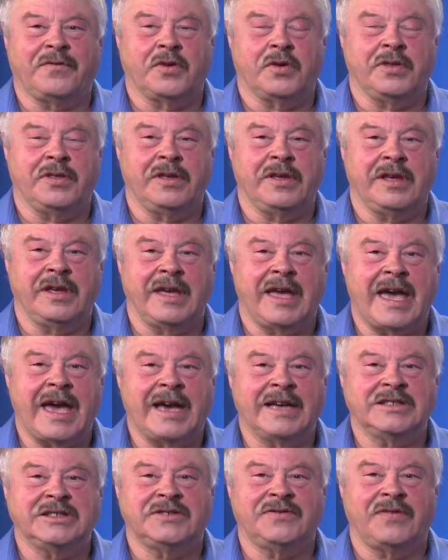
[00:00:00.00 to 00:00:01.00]
for the
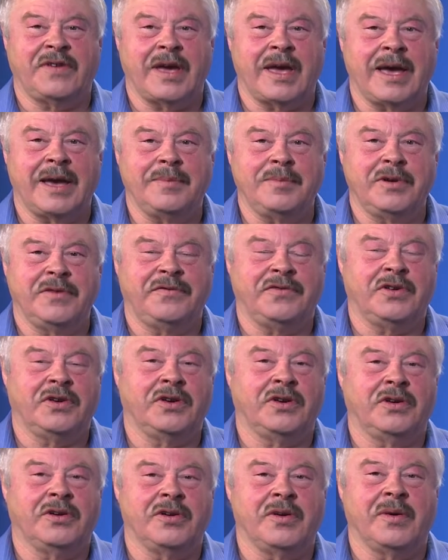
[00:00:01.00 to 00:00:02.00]
ASVAB if
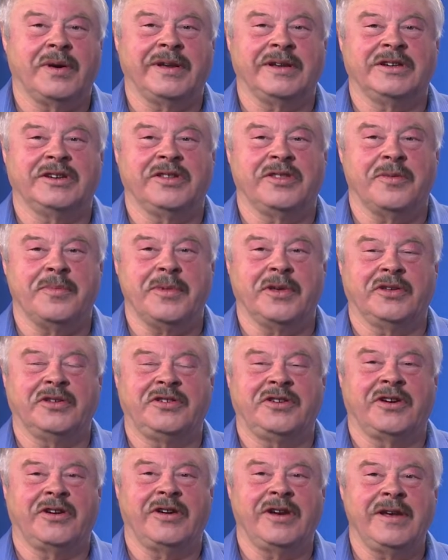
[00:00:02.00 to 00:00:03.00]
you're going into the
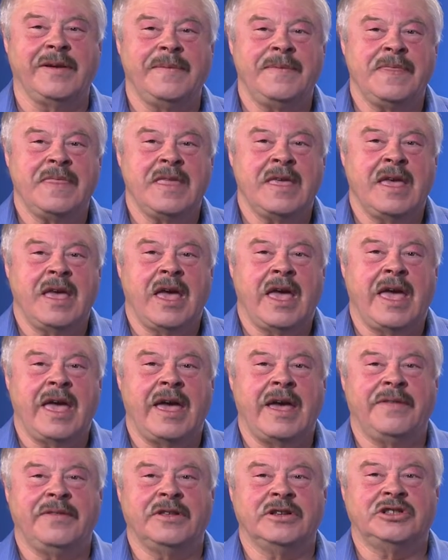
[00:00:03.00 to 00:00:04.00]
military,
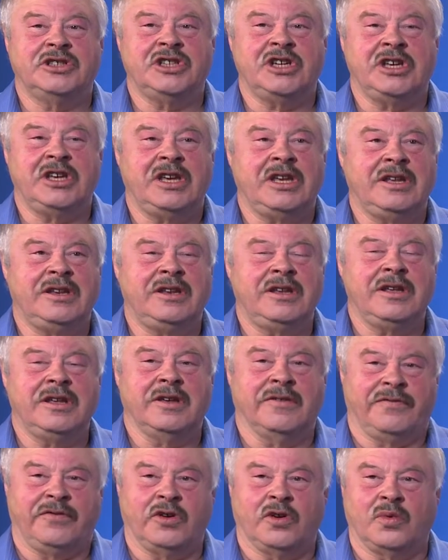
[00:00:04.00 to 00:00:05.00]
and the
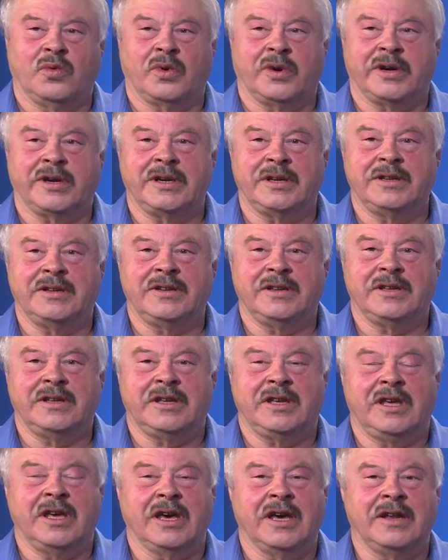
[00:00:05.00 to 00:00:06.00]
GED if you're working to
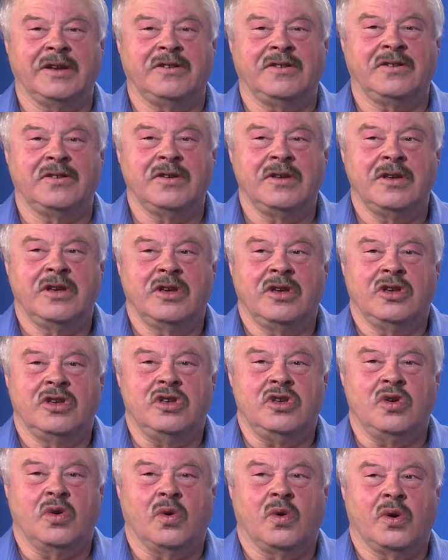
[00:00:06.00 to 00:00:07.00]
get
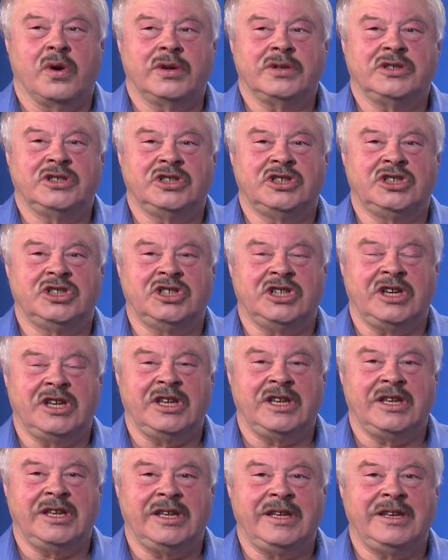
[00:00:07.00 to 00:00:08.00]
your
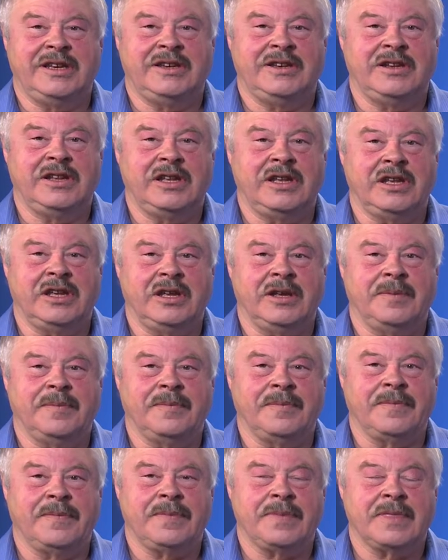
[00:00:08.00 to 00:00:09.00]
GED.
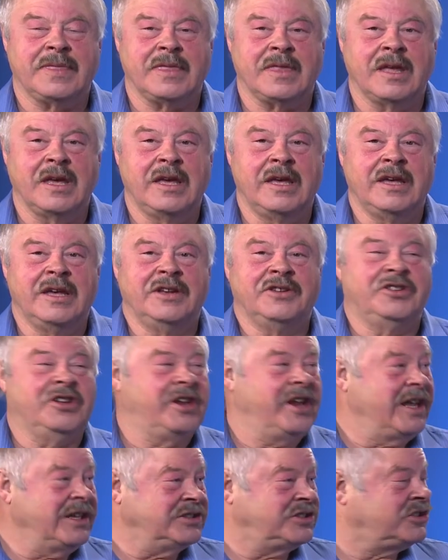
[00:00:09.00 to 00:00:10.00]

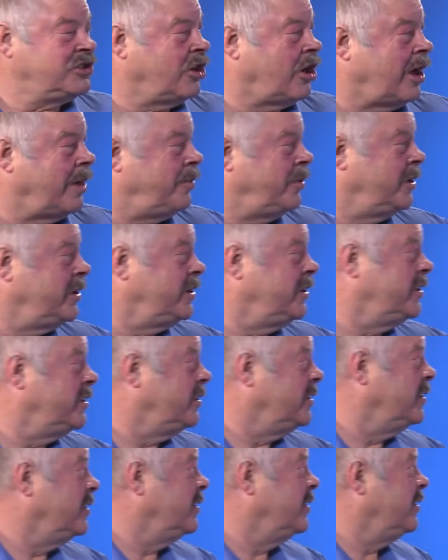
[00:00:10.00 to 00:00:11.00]
Today's topic,
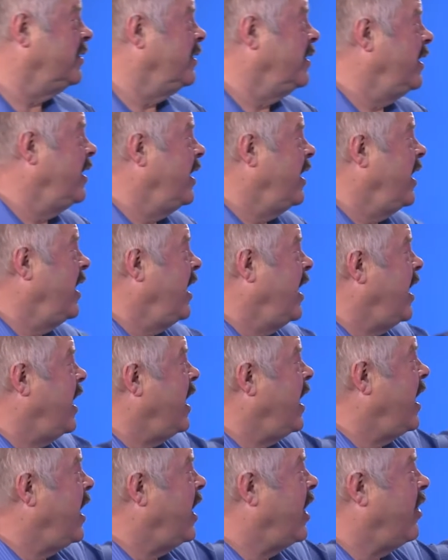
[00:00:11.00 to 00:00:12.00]

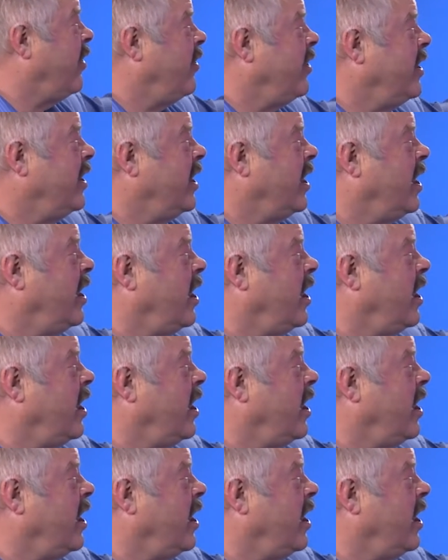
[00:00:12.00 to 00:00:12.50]
area